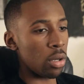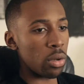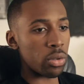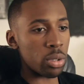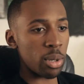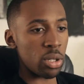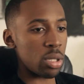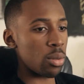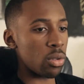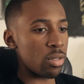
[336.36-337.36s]
you know,
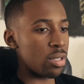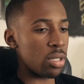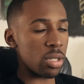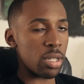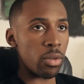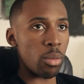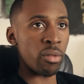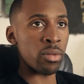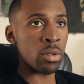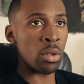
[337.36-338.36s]
space for 6-7
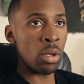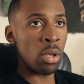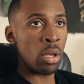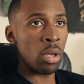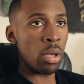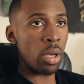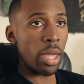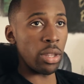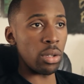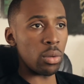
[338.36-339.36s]
months.
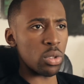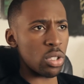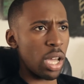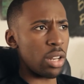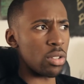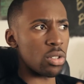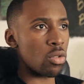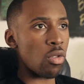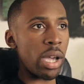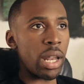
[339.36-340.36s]
And it was kind of
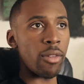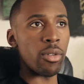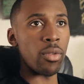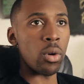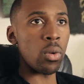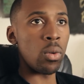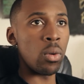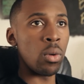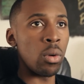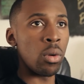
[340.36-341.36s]
just crying out for vocal.
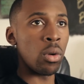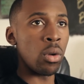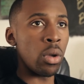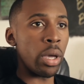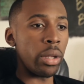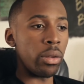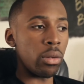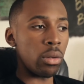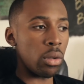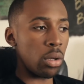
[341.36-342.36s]
And
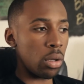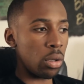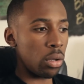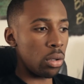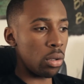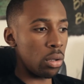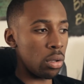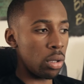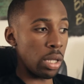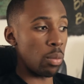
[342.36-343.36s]

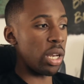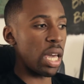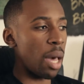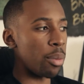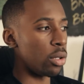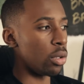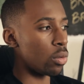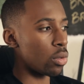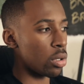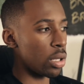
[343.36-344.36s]
then when it happened, it
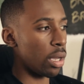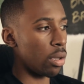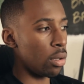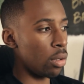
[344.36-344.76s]
was like,